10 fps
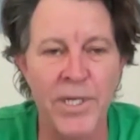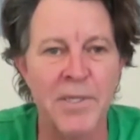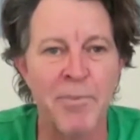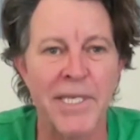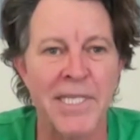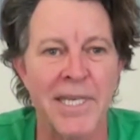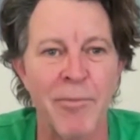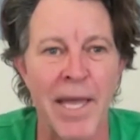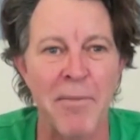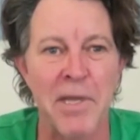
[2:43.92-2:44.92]
Expecting,
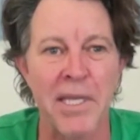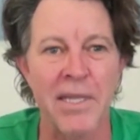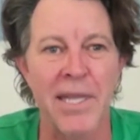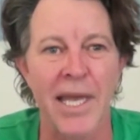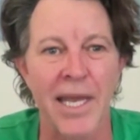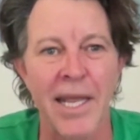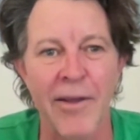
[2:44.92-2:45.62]
maybe that